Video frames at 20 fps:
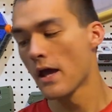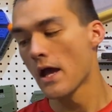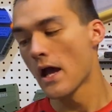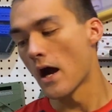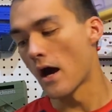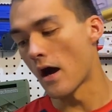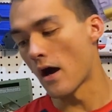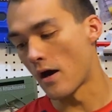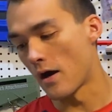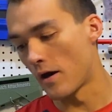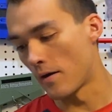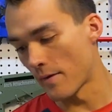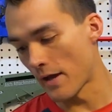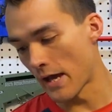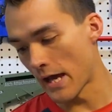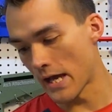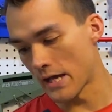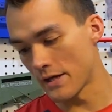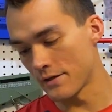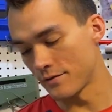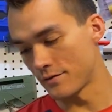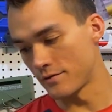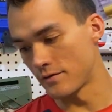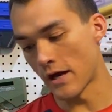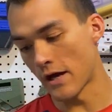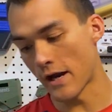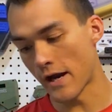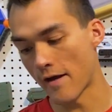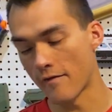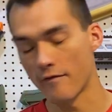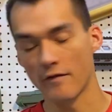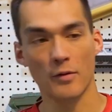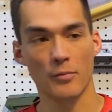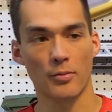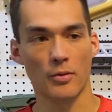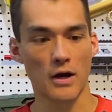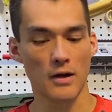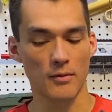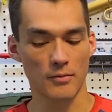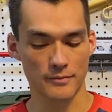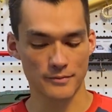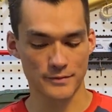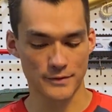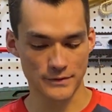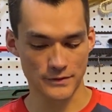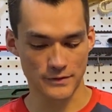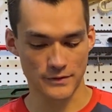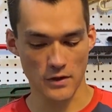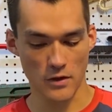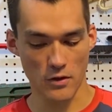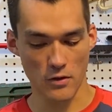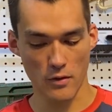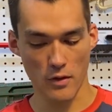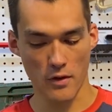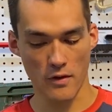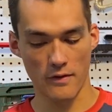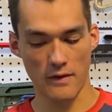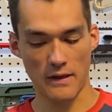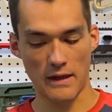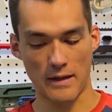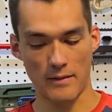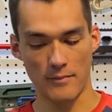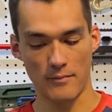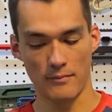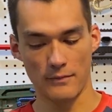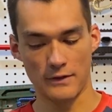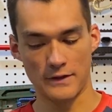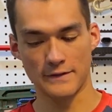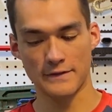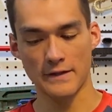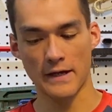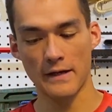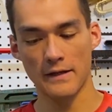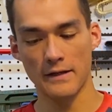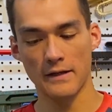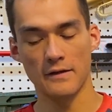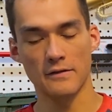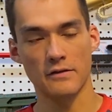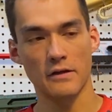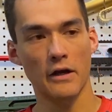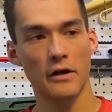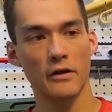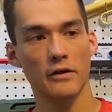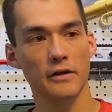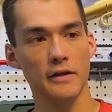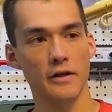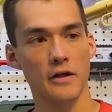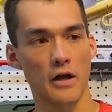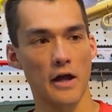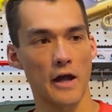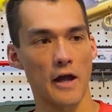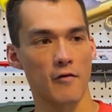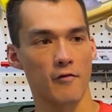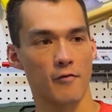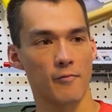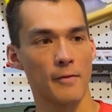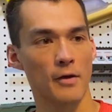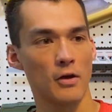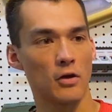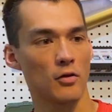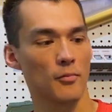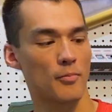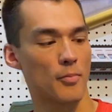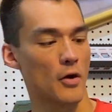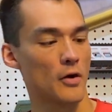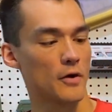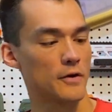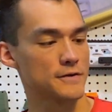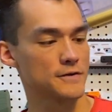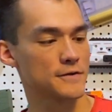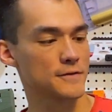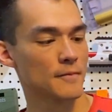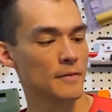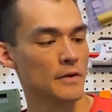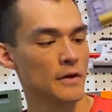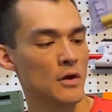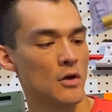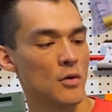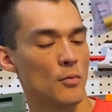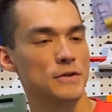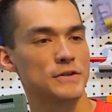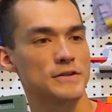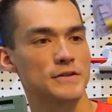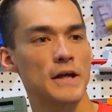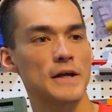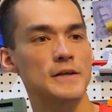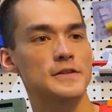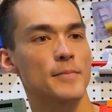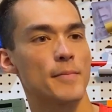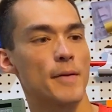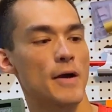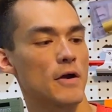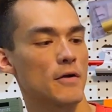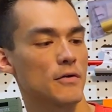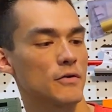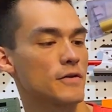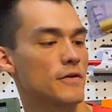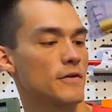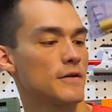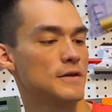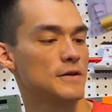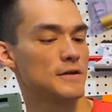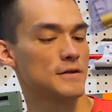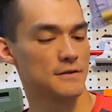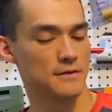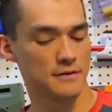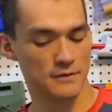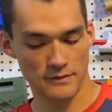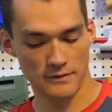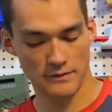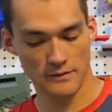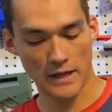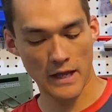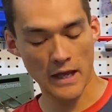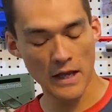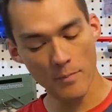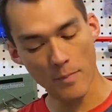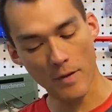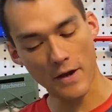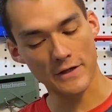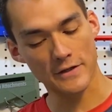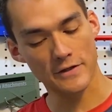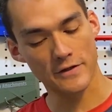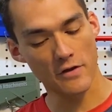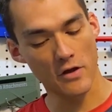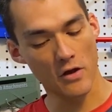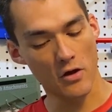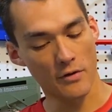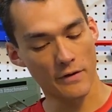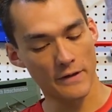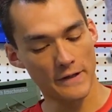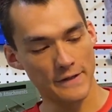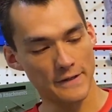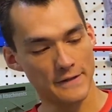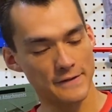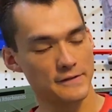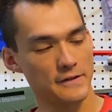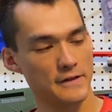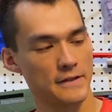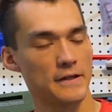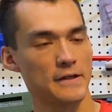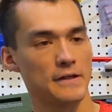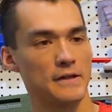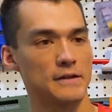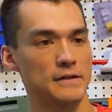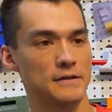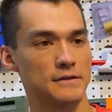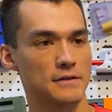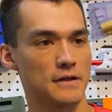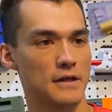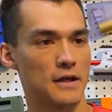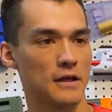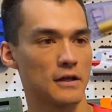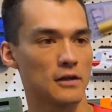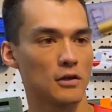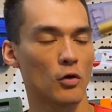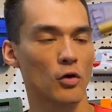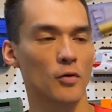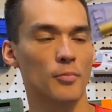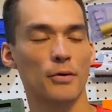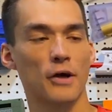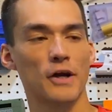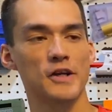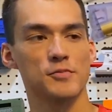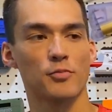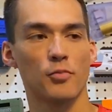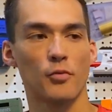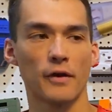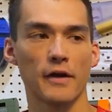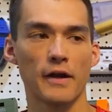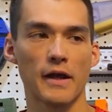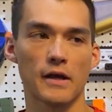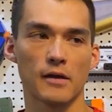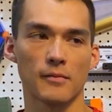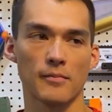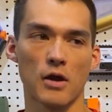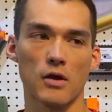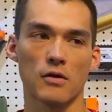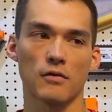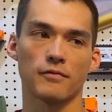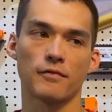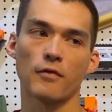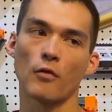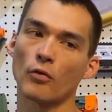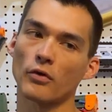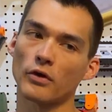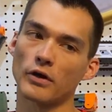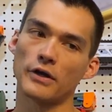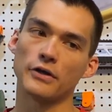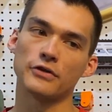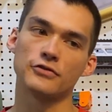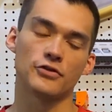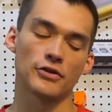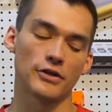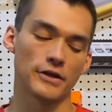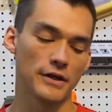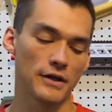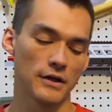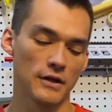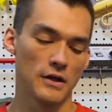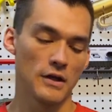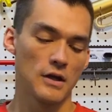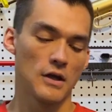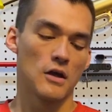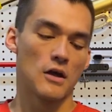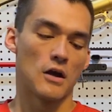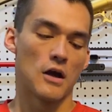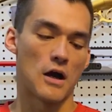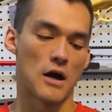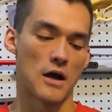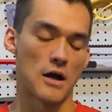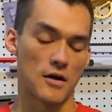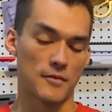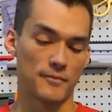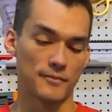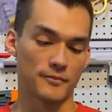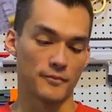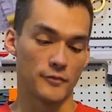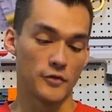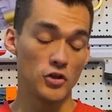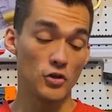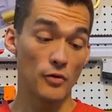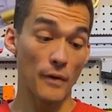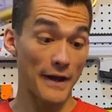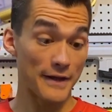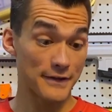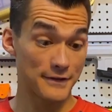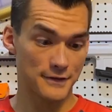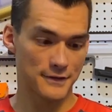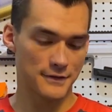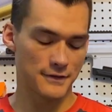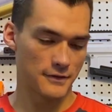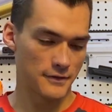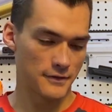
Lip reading: and not have any problems, and so they designed it entirely of metal parts. What's nice about the Apex though is it is a lower price point at about 400 US.